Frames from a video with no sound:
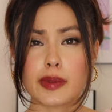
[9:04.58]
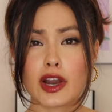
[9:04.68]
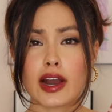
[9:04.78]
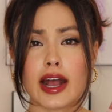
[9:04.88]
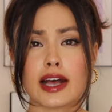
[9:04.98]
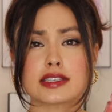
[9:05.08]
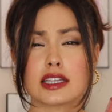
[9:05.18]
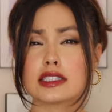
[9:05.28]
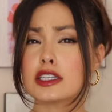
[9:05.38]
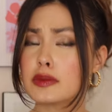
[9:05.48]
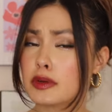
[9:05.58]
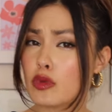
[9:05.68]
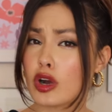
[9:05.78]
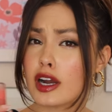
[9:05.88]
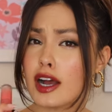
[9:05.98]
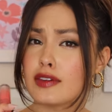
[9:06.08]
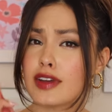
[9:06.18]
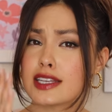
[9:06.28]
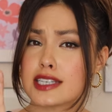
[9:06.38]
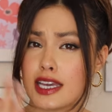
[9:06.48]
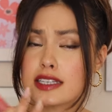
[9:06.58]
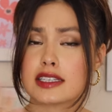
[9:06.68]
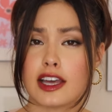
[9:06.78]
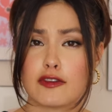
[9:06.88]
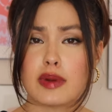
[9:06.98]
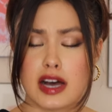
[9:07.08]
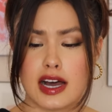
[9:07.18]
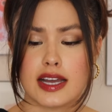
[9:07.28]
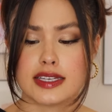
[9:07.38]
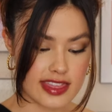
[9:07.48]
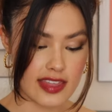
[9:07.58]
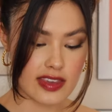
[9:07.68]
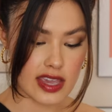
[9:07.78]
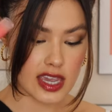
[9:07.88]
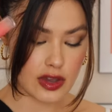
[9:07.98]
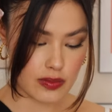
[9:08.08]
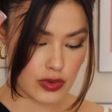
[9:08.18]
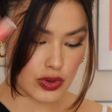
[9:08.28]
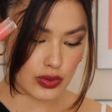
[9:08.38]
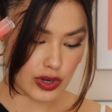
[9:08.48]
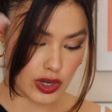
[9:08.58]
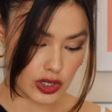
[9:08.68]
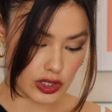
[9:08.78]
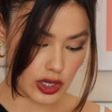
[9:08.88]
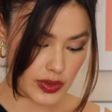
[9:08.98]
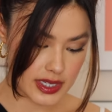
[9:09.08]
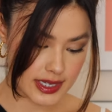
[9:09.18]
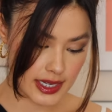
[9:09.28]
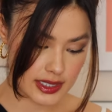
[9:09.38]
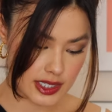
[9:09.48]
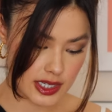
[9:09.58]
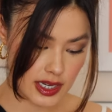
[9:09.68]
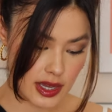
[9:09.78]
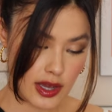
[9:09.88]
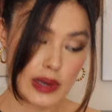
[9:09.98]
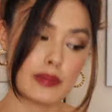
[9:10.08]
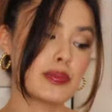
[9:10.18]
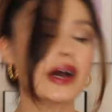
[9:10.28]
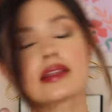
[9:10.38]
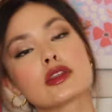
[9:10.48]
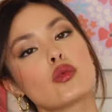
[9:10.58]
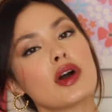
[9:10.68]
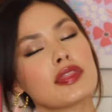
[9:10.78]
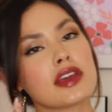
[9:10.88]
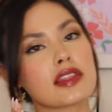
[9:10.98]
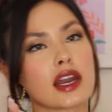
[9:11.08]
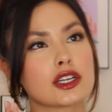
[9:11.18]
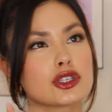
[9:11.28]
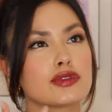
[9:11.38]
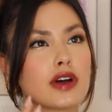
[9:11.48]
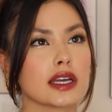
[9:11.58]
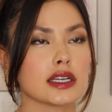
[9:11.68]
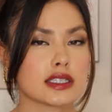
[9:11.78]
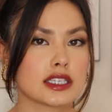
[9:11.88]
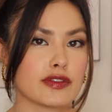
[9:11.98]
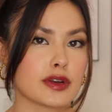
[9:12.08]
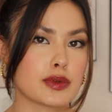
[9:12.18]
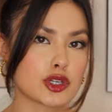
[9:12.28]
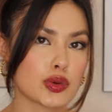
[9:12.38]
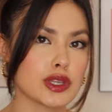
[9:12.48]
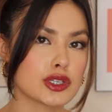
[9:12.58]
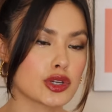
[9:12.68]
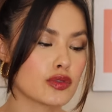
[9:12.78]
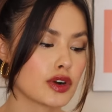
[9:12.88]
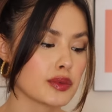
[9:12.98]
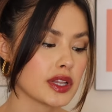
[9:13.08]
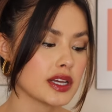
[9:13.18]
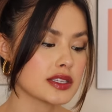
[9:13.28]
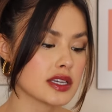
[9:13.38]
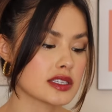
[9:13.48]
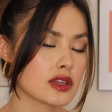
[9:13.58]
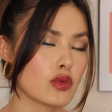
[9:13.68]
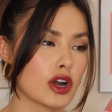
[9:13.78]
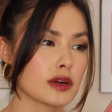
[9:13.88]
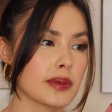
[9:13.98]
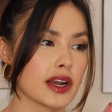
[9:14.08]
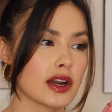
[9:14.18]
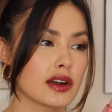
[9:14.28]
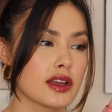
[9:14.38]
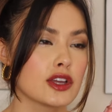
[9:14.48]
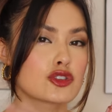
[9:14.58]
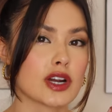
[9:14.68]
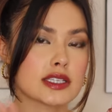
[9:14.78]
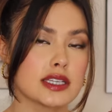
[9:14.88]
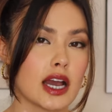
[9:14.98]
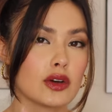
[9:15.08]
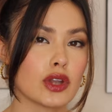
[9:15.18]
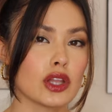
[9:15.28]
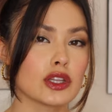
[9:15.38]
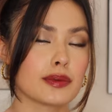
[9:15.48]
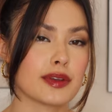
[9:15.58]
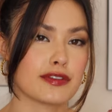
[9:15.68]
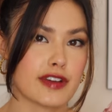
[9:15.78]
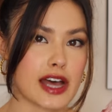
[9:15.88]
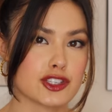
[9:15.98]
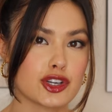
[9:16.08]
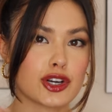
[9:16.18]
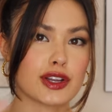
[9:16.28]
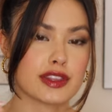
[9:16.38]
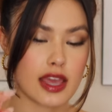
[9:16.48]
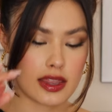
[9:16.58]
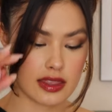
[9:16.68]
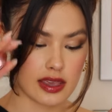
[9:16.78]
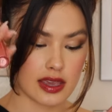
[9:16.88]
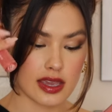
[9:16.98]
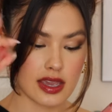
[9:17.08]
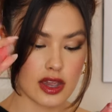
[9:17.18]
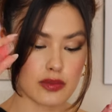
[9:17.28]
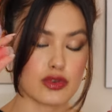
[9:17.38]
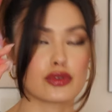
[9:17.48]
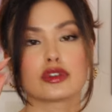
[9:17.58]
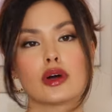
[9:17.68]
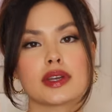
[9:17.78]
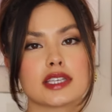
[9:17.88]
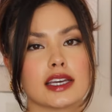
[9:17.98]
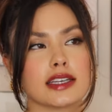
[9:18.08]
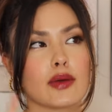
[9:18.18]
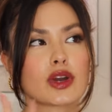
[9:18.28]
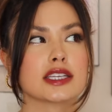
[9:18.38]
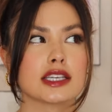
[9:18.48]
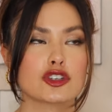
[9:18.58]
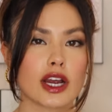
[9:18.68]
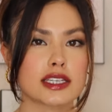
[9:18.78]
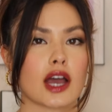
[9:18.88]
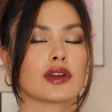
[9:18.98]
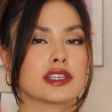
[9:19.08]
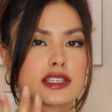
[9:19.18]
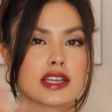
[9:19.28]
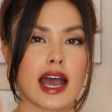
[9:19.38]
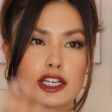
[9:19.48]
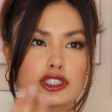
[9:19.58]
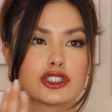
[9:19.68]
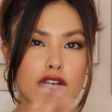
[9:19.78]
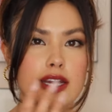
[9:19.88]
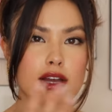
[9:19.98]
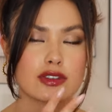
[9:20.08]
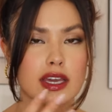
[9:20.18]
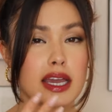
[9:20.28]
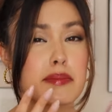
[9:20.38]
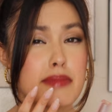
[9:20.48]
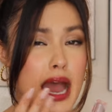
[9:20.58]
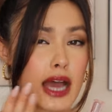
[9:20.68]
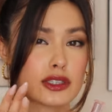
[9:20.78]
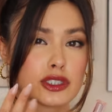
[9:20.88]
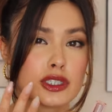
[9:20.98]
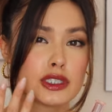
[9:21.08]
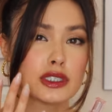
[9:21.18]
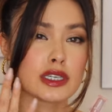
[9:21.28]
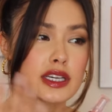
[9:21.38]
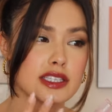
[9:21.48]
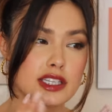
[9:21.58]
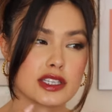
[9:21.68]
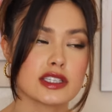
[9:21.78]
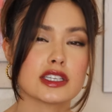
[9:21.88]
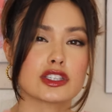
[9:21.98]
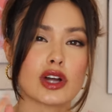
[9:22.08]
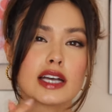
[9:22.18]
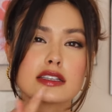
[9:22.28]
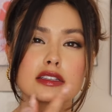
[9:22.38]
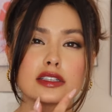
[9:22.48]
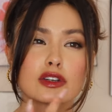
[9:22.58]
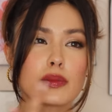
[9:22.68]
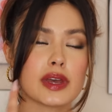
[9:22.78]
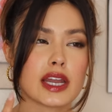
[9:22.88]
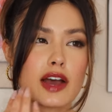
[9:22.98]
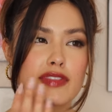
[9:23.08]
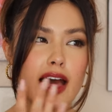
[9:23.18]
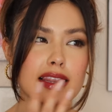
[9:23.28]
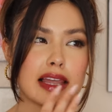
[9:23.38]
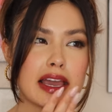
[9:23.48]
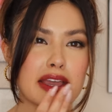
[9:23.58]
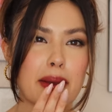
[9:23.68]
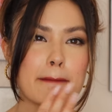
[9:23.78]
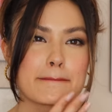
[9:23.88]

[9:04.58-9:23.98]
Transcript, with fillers: Bare has a little bit more of a tint left behind than the Ink Mood Glowy Tint. But the one thing that I do find is different between the two formulas is the Water Bare dries down a little bit faster than the Ink Mood Glowy Tint. And when I say dry down, it doesn't actually dry down to like a matte consistency. It still has a little bit of that like